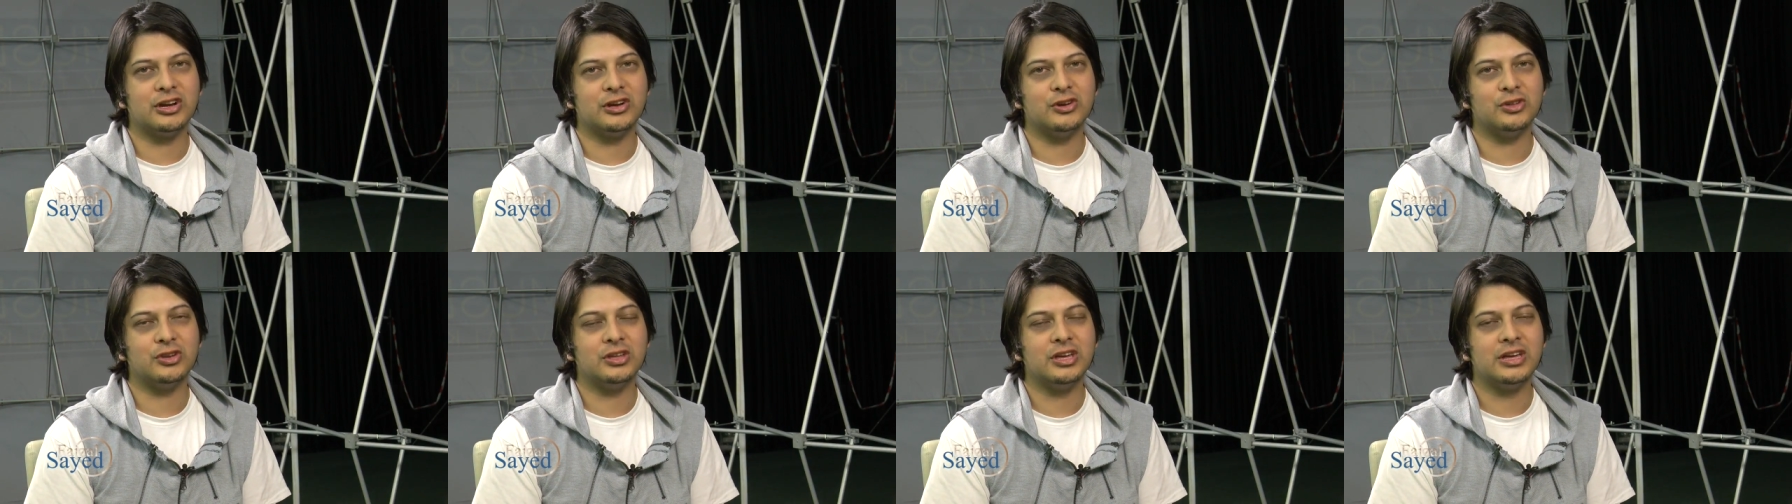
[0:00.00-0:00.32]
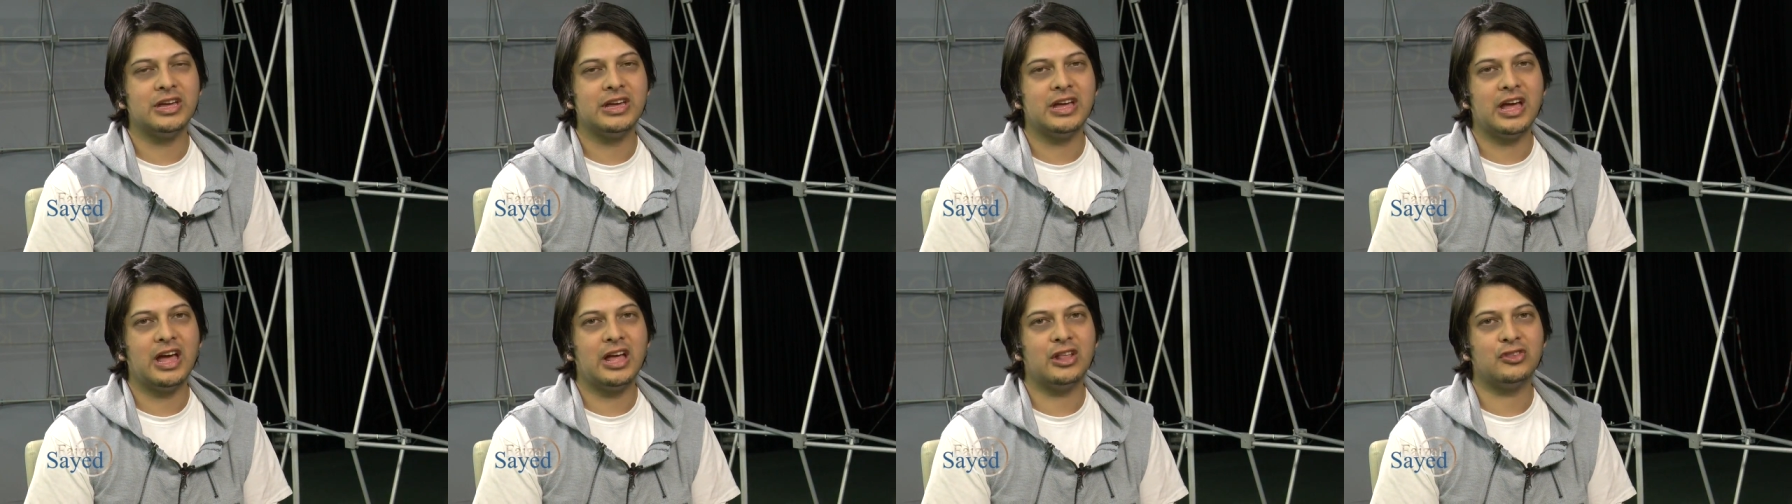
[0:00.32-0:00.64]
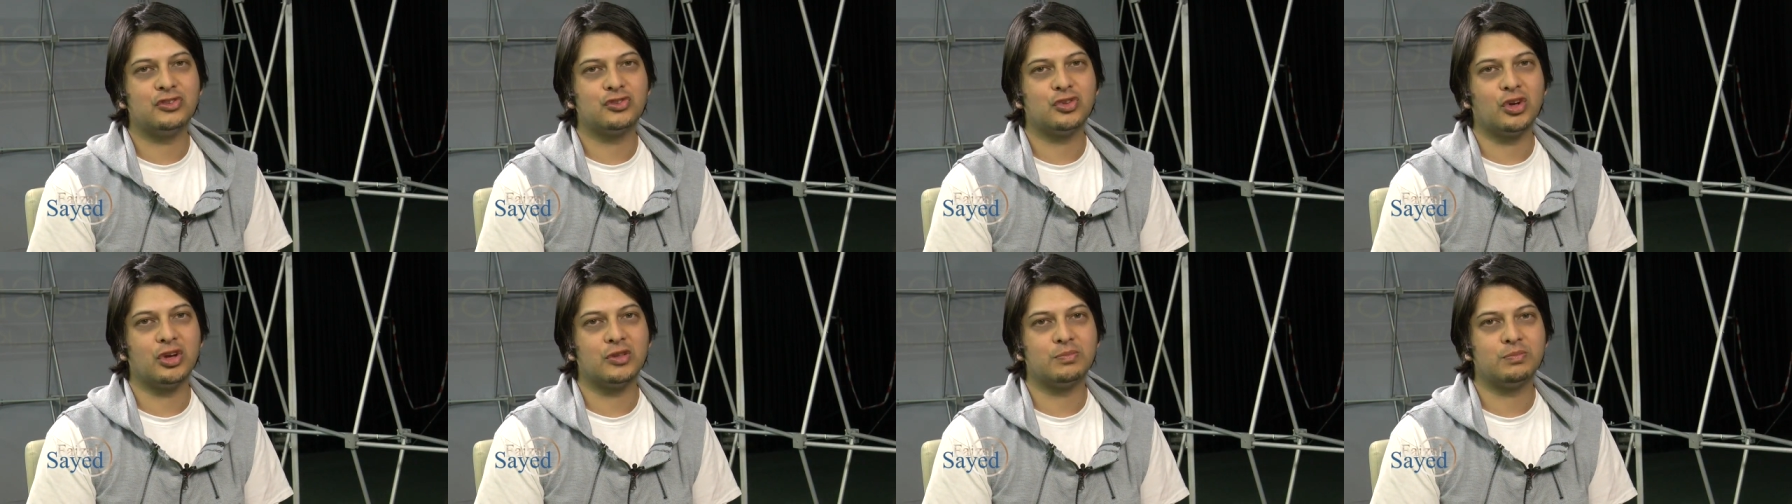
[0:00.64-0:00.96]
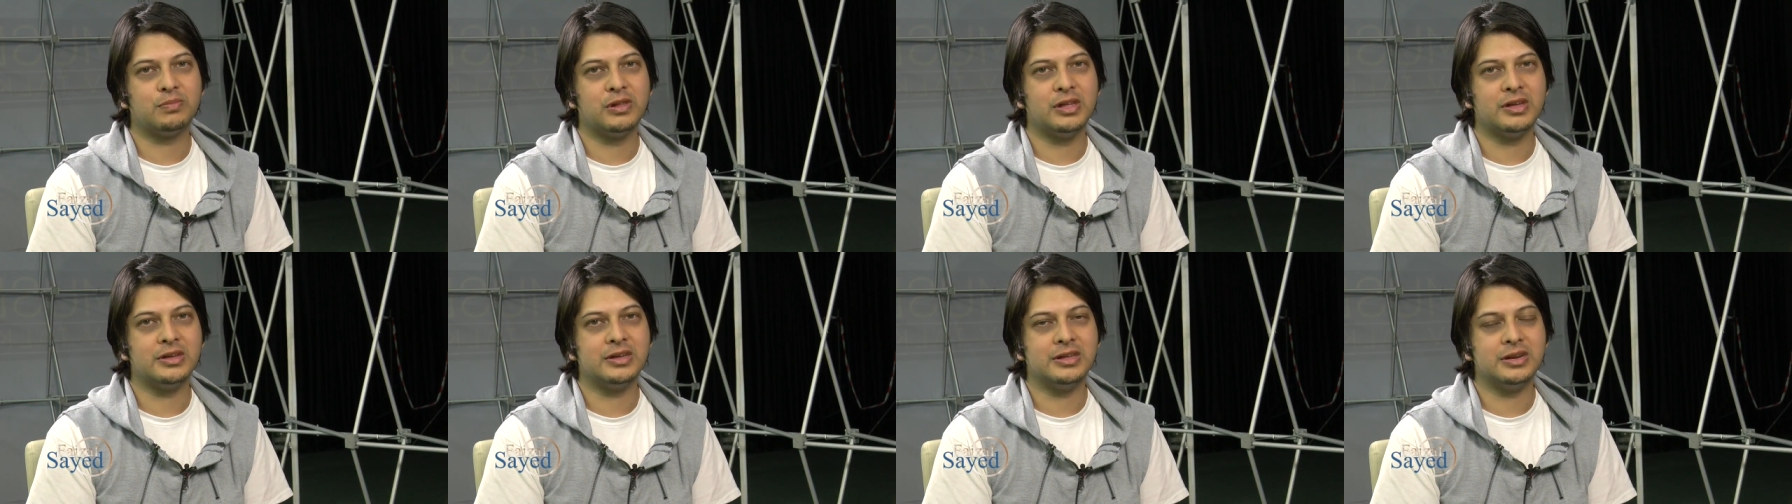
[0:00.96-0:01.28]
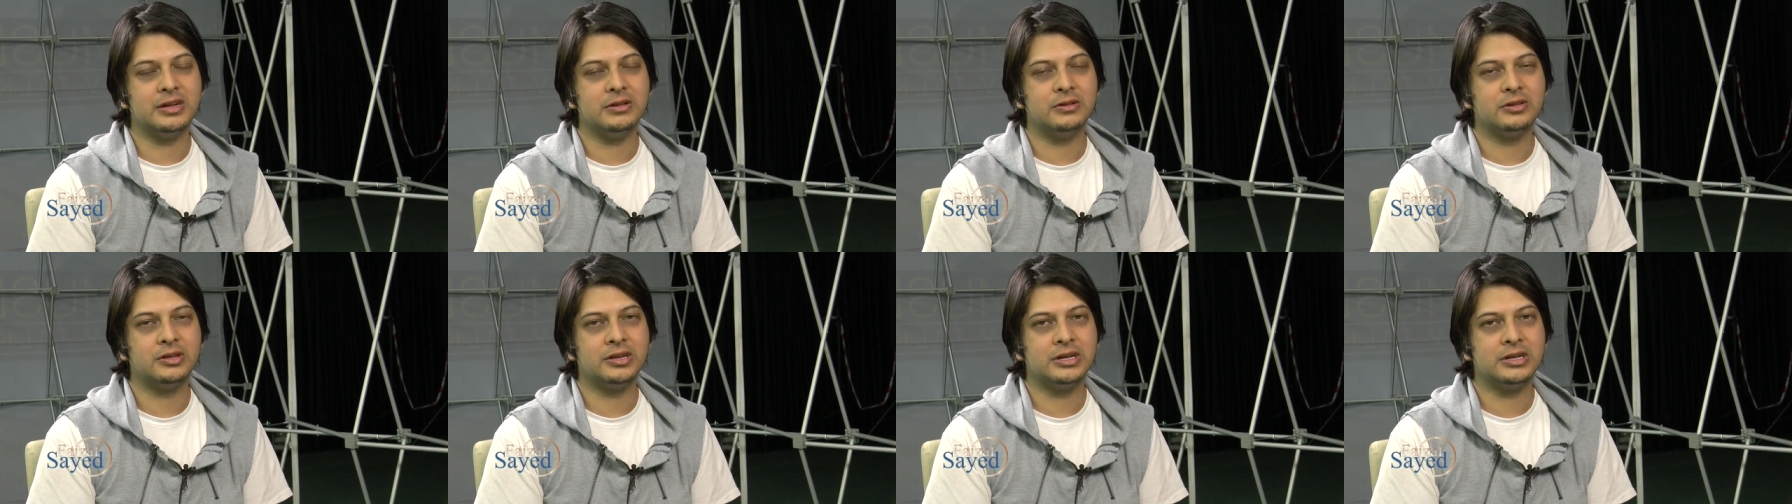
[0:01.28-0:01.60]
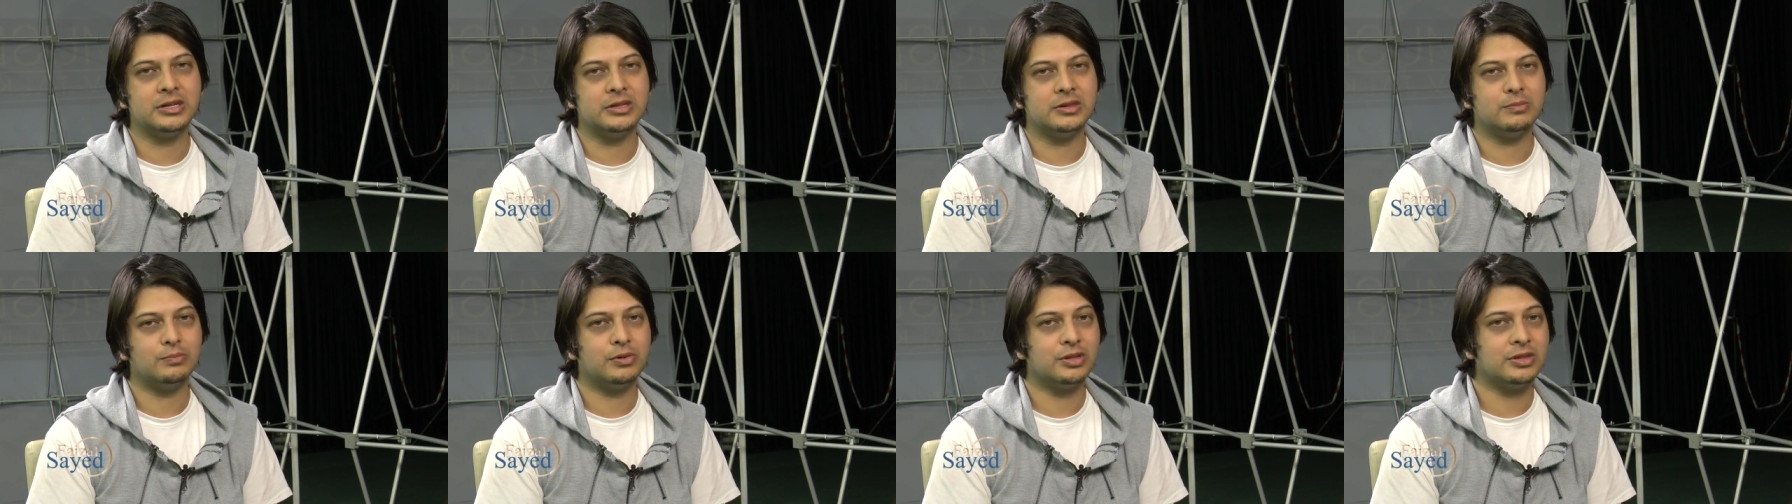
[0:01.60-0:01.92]
the road and start playing real
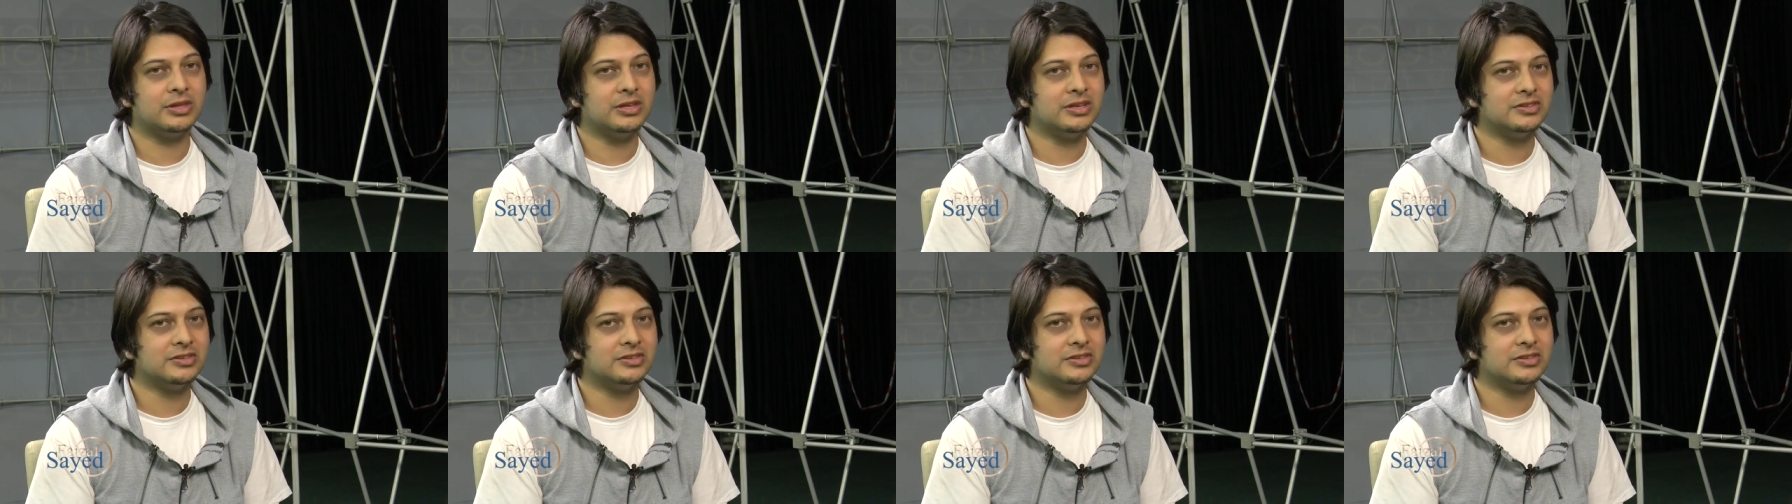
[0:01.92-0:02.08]
cricket.